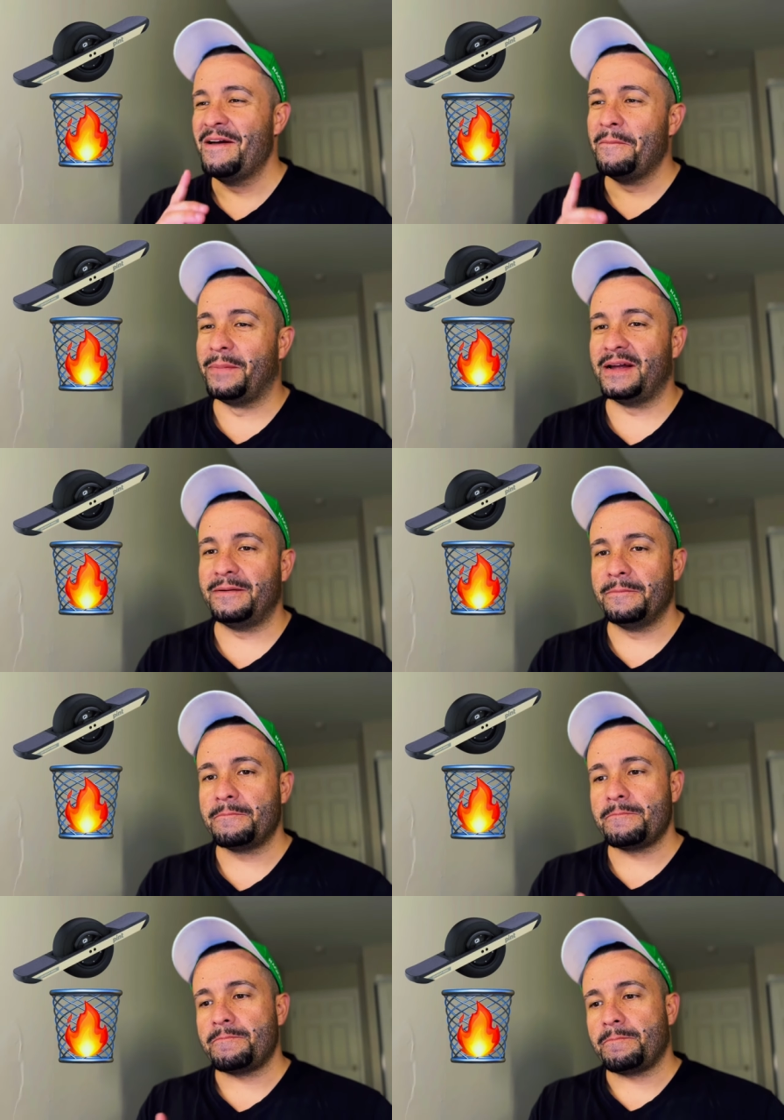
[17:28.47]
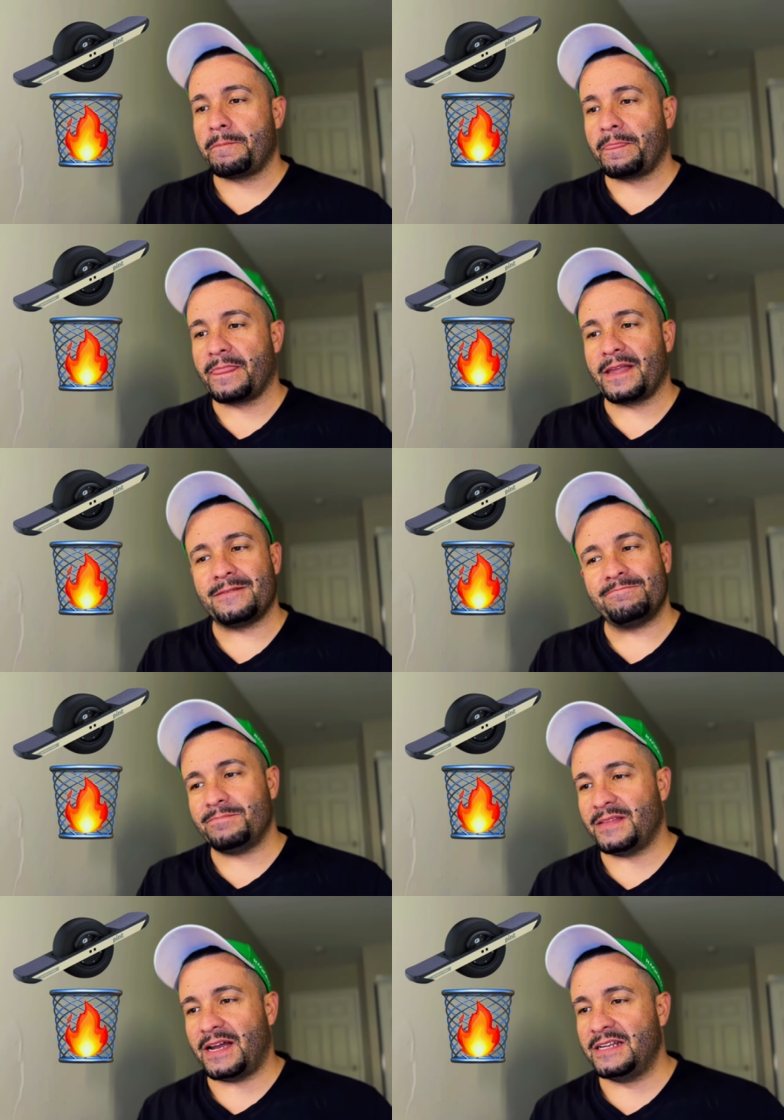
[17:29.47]
but
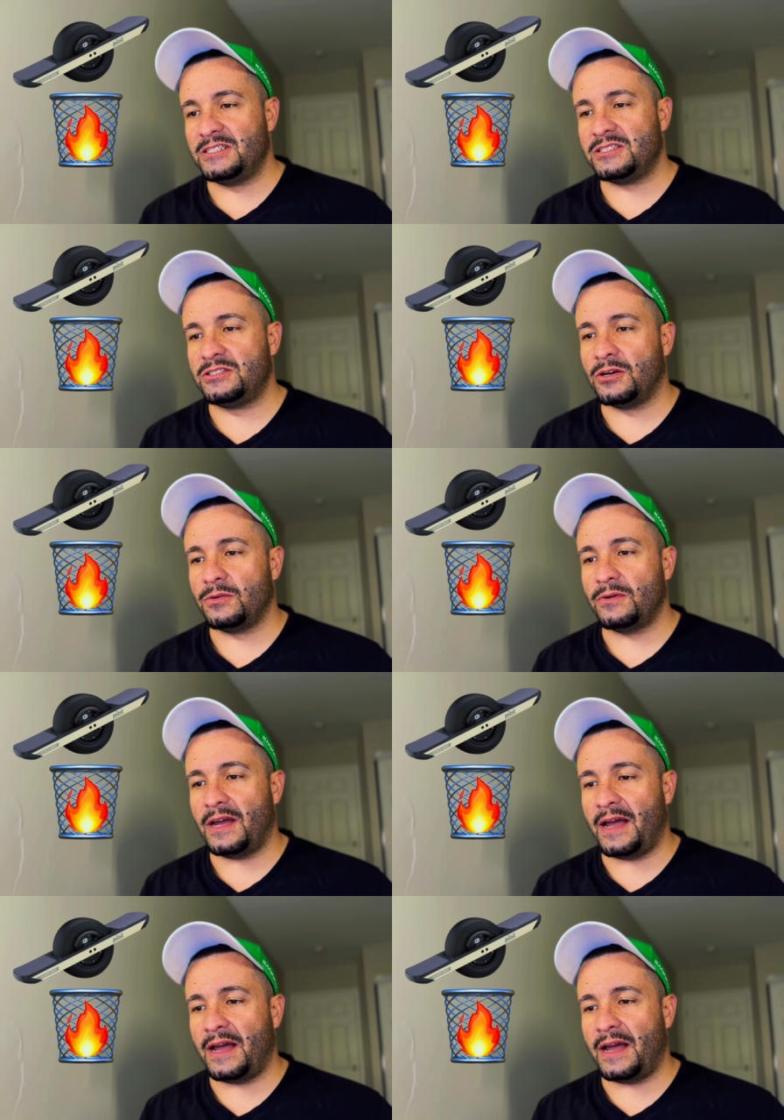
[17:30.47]
I just don't.